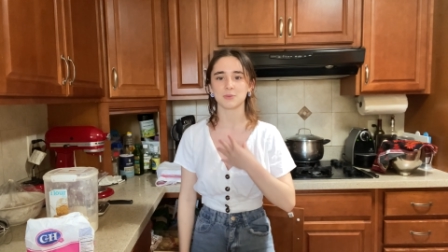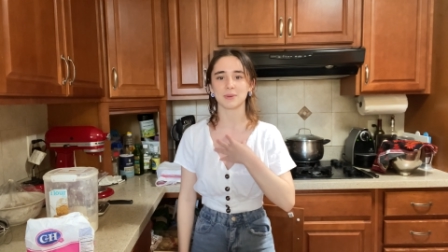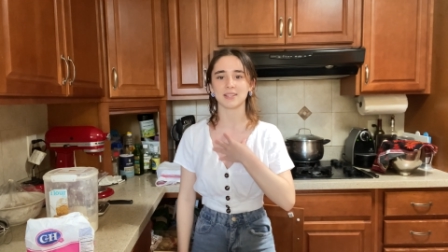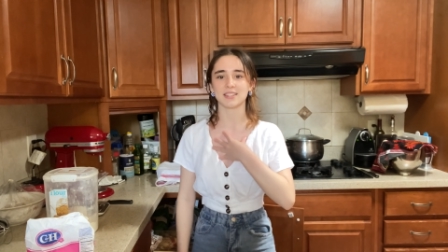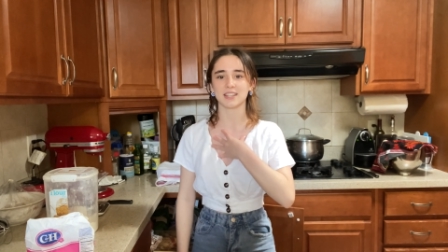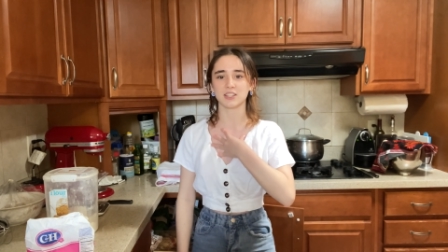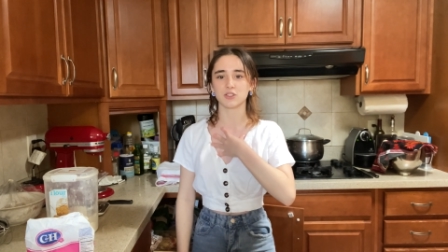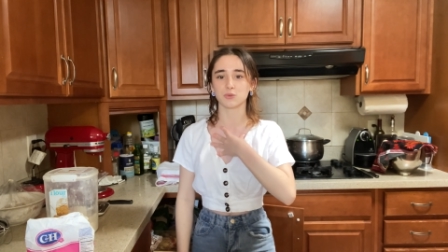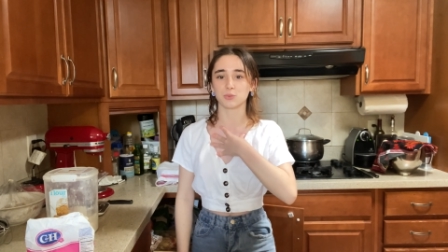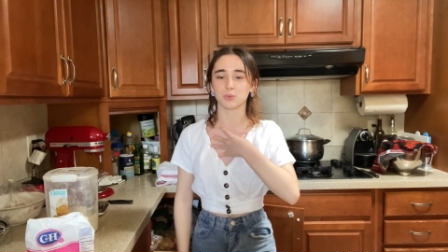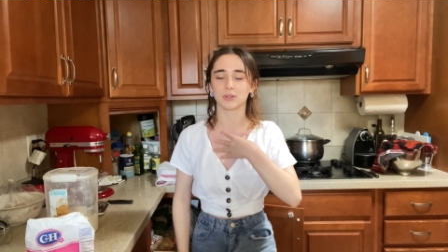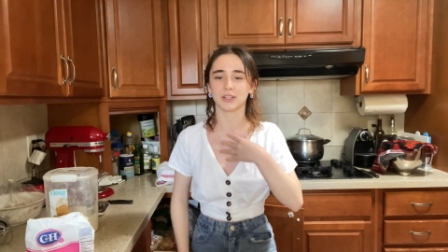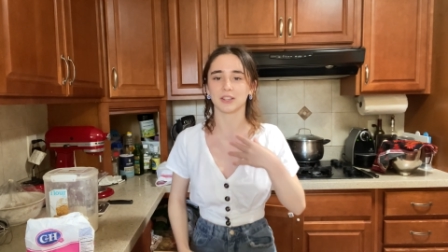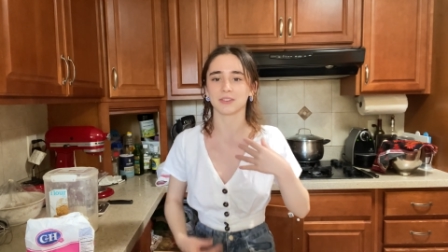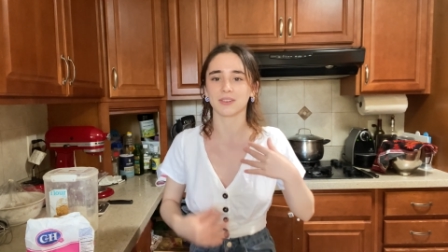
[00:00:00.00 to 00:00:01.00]
my skin's
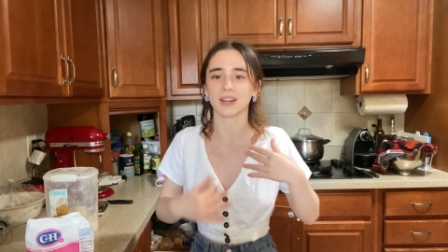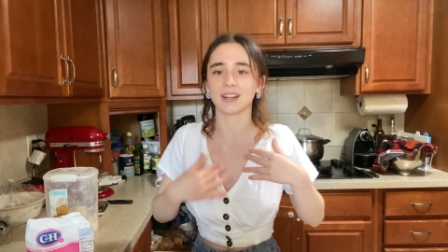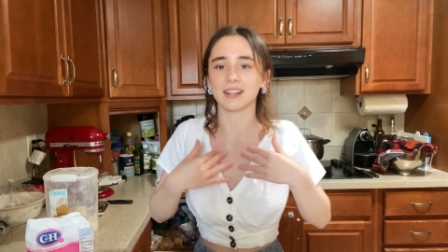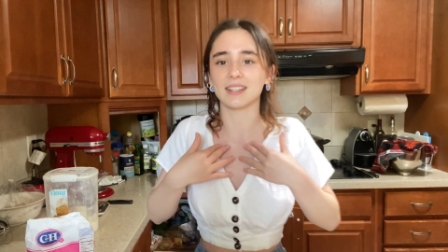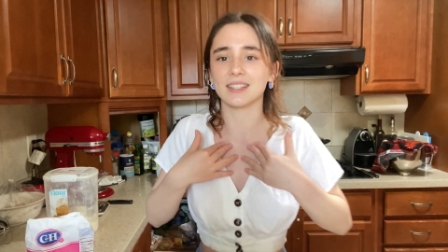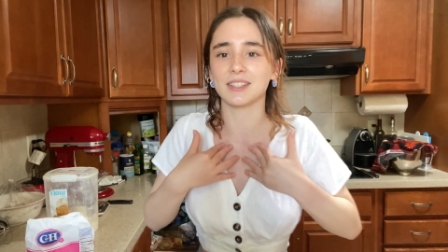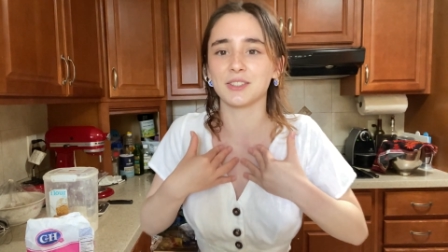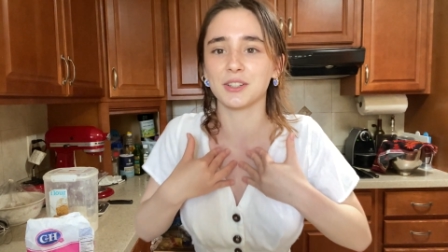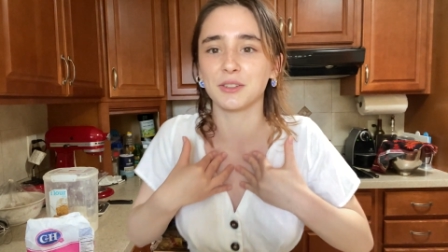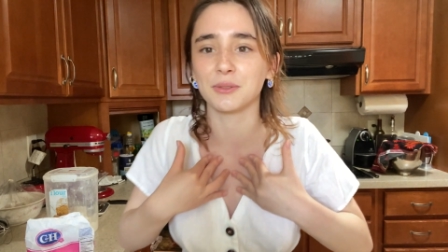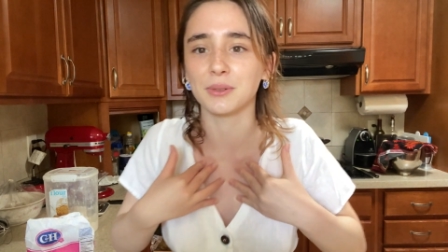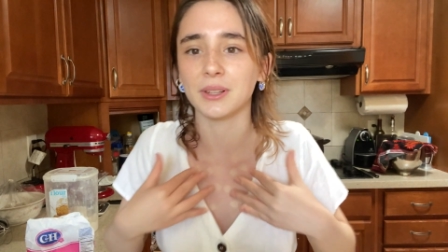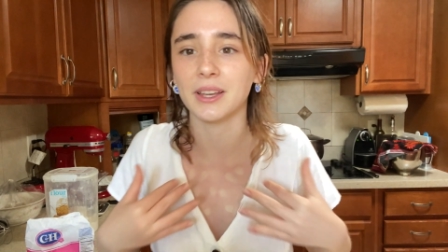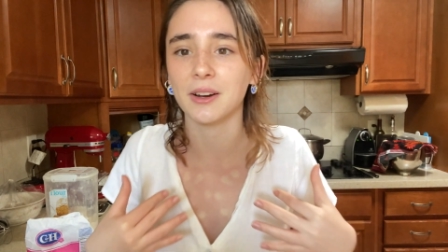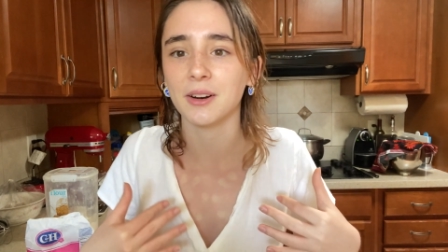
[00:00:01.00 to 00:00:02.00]
really red because I took a
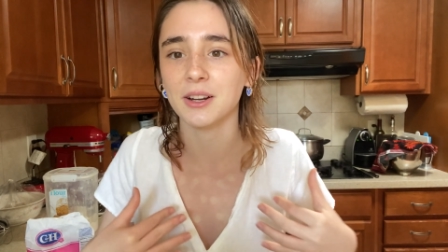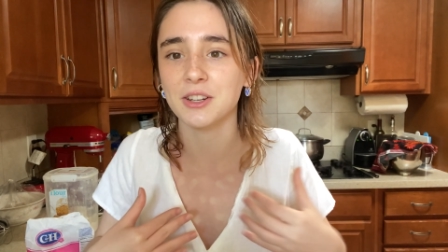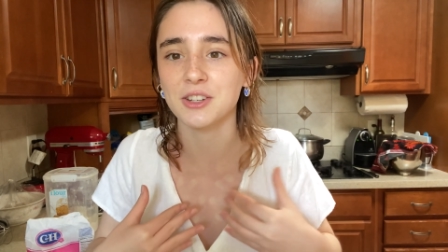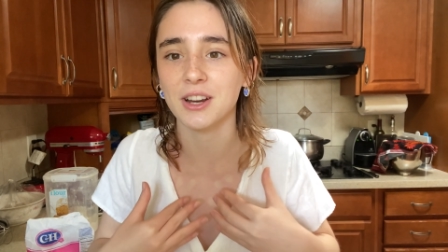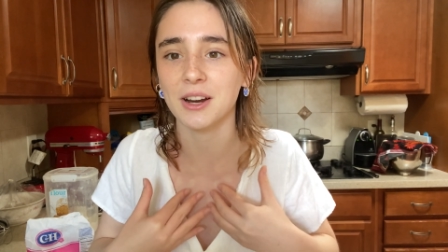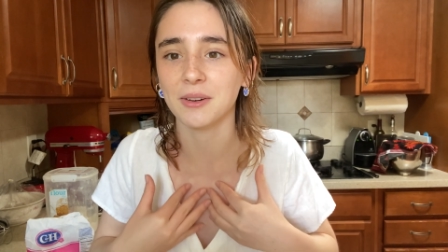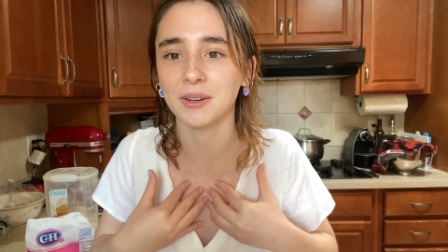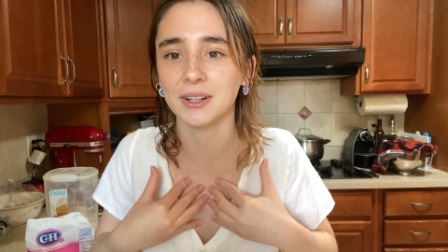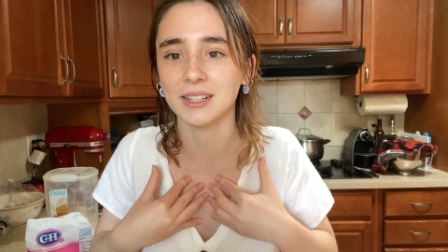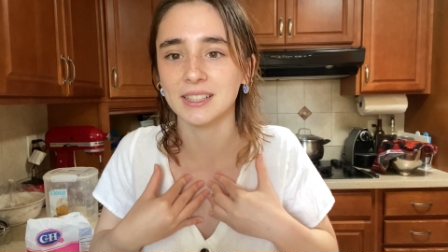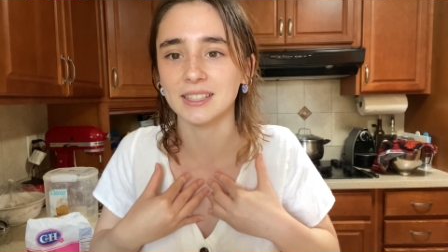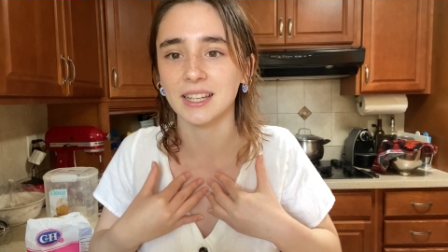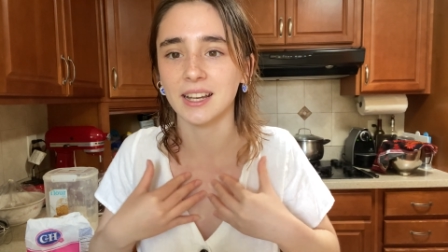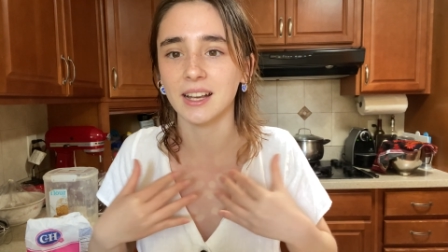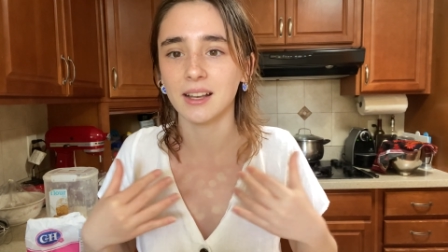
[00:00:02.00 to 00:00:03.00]
really hot shower, and
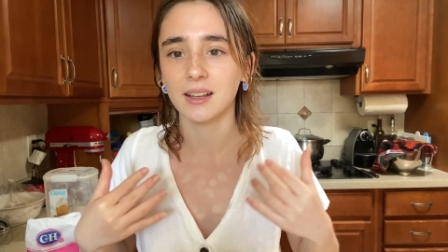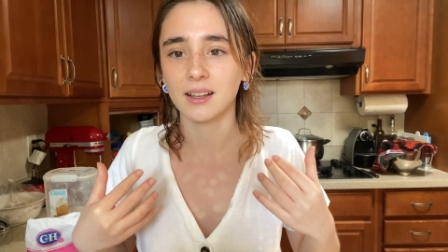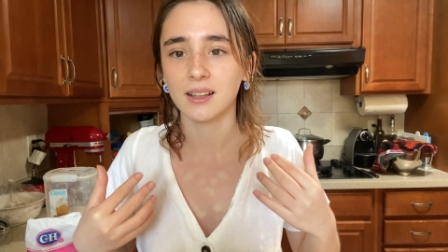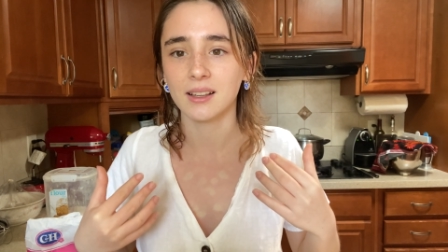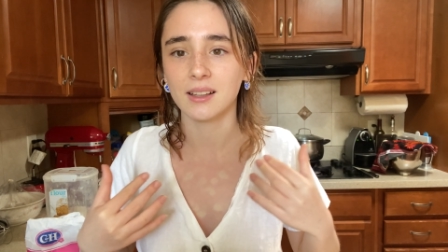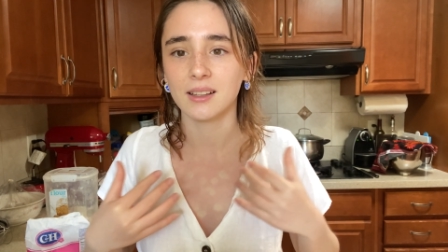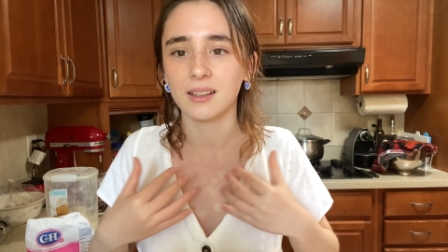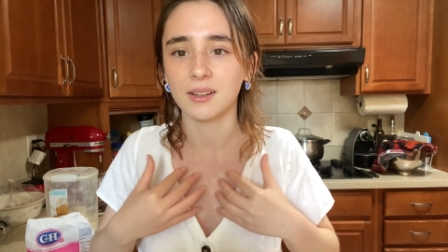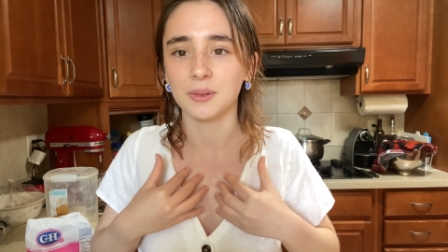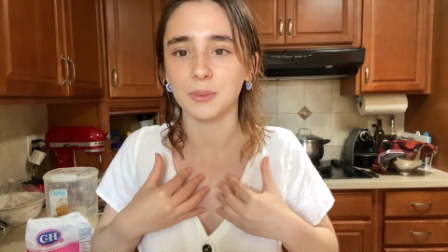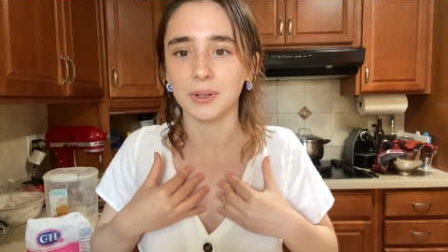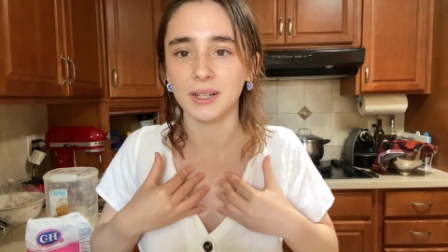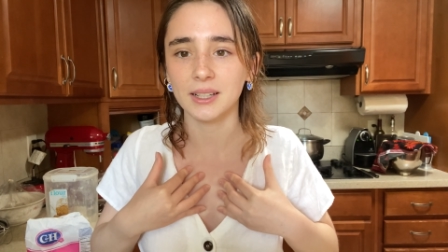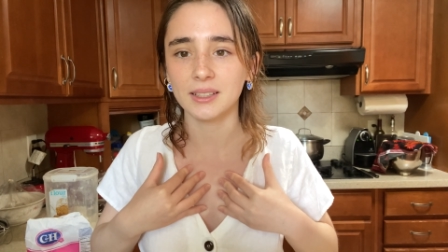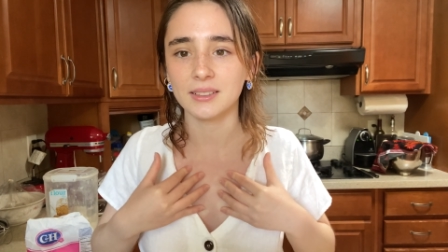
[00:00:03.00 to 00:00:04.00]
it's like,
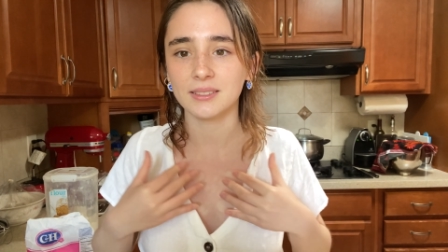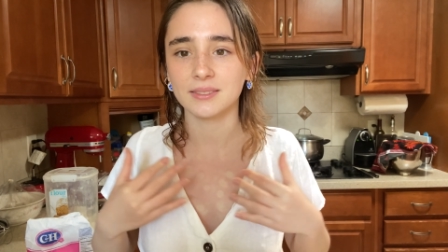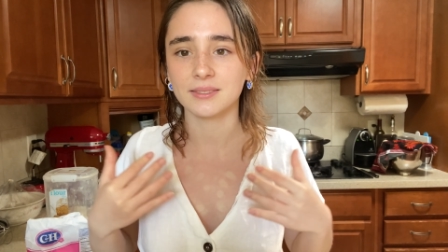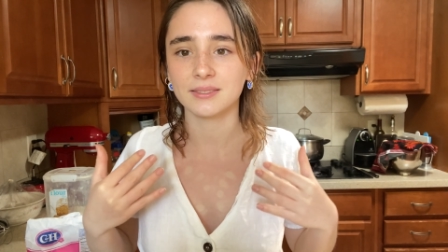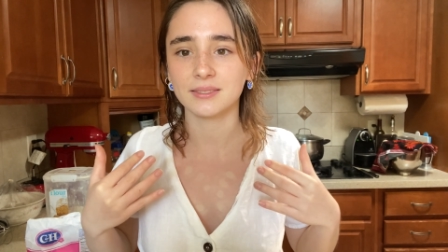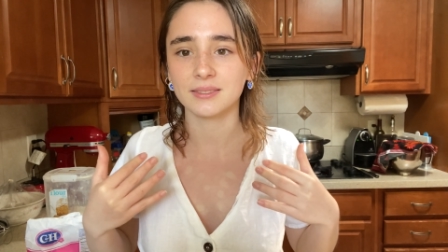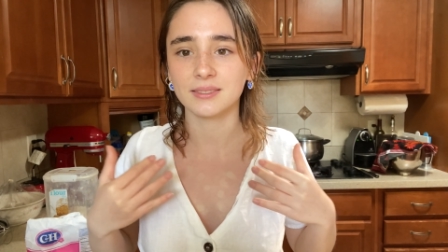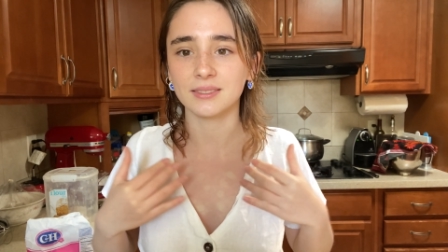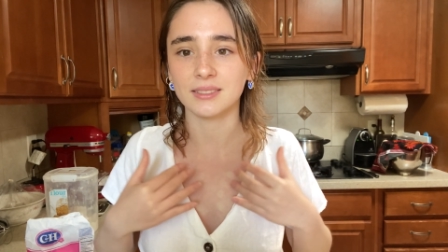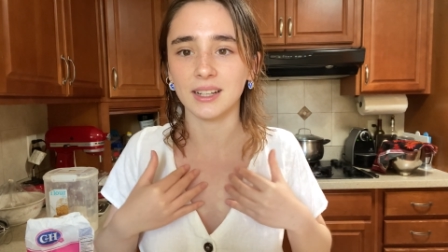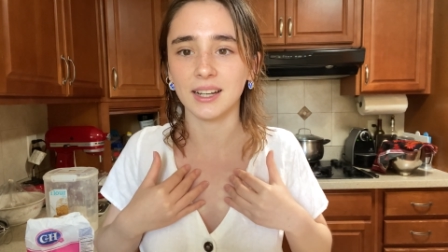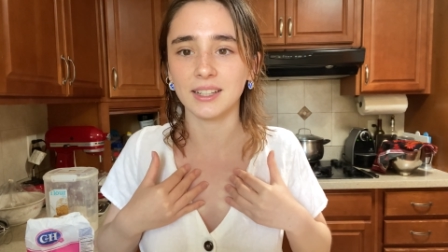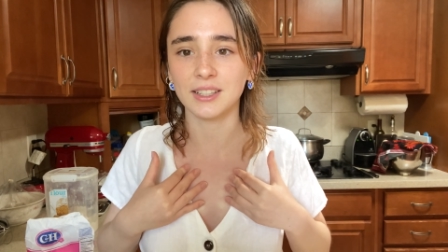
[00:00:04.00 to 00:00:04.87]
what? I